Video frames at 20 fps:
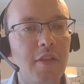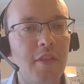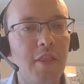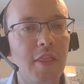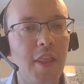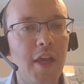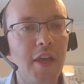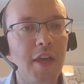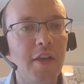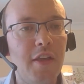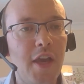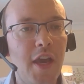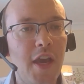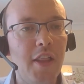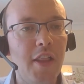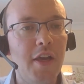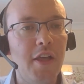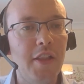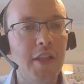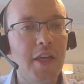like
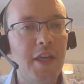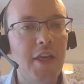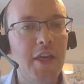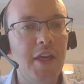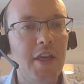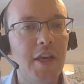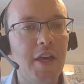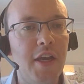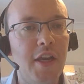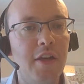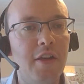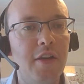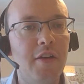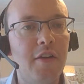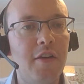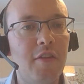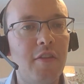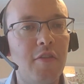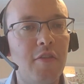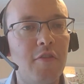LLE and
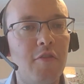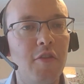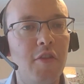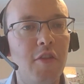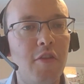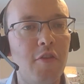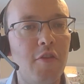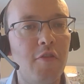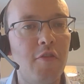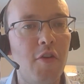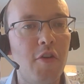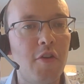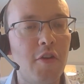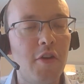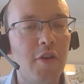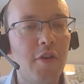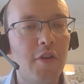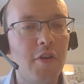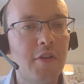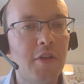through the sort of Augur